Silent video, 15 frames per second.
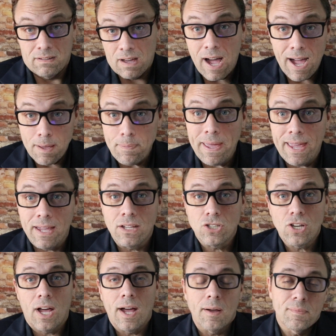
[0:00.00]
high-paying
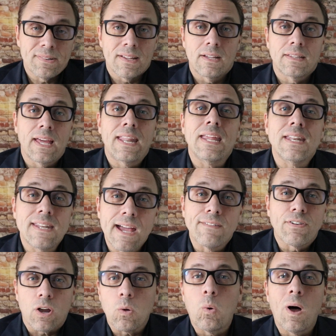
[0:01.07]
jobs that he
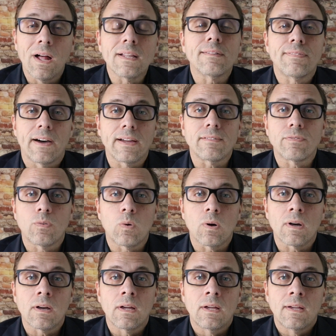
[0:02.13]
never qualified
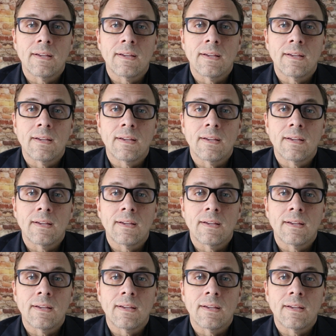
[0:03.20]
for.